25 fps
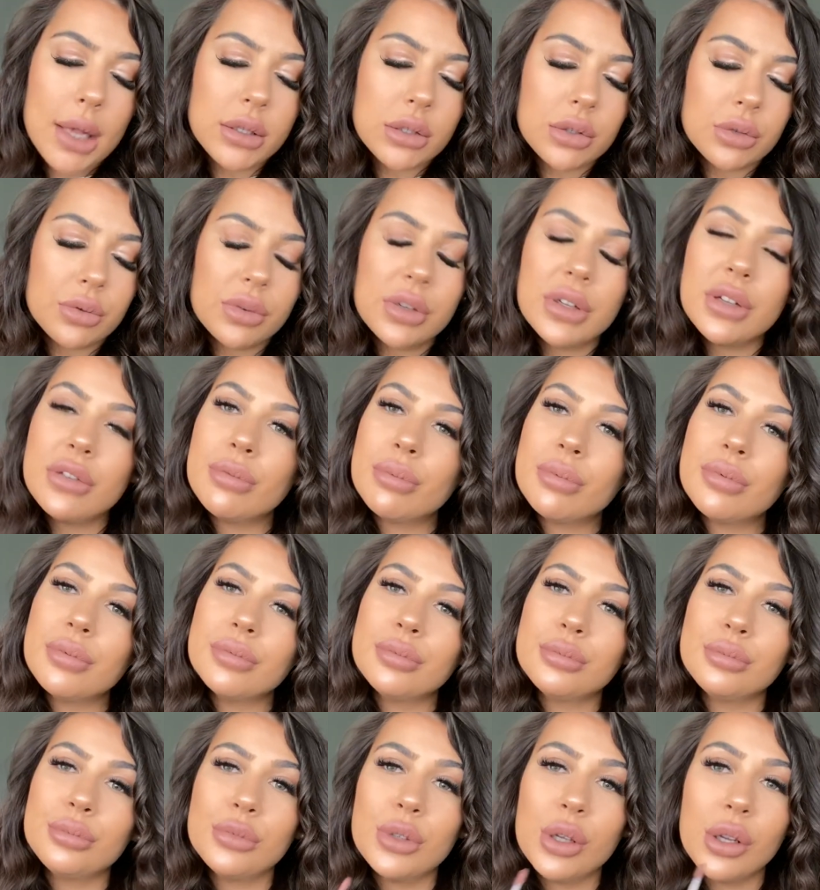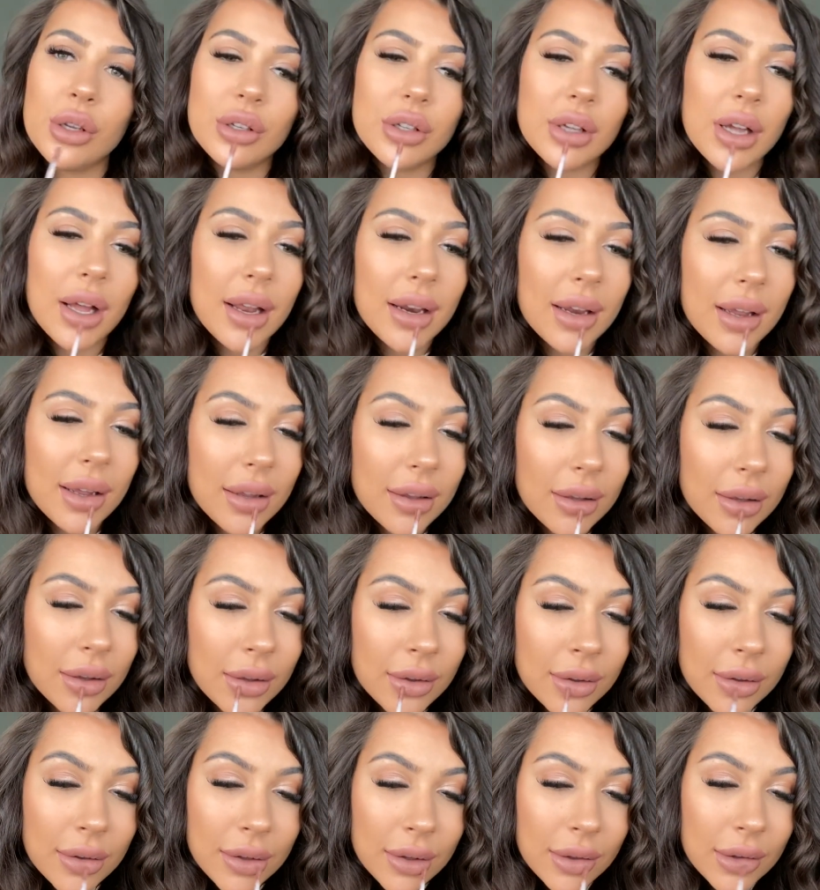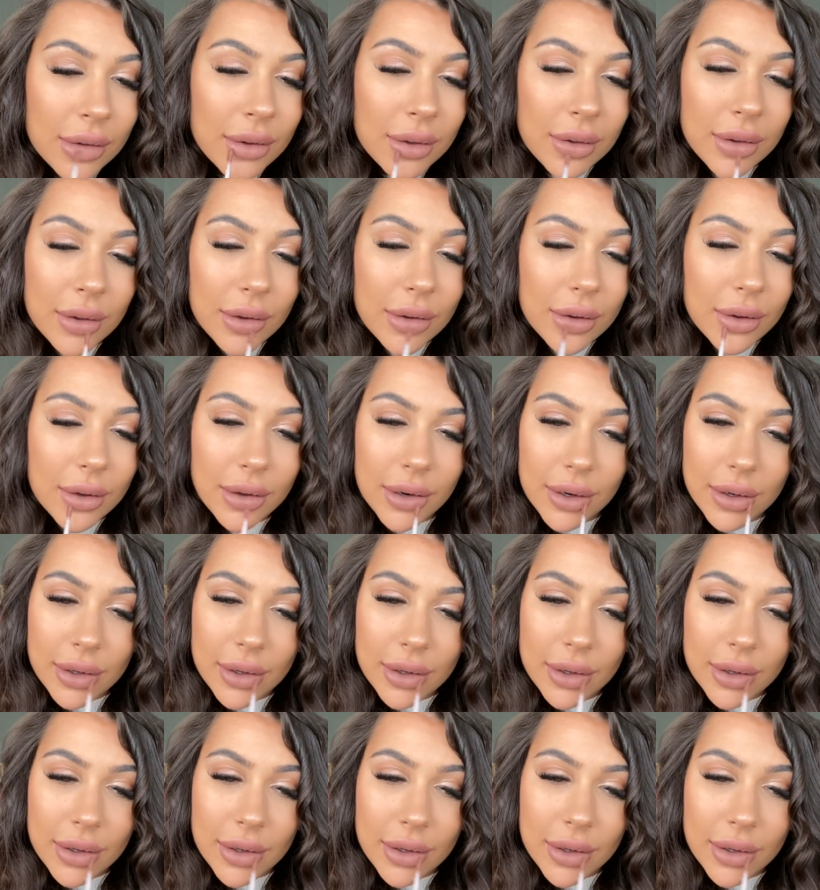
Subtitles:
sort of nude colour. I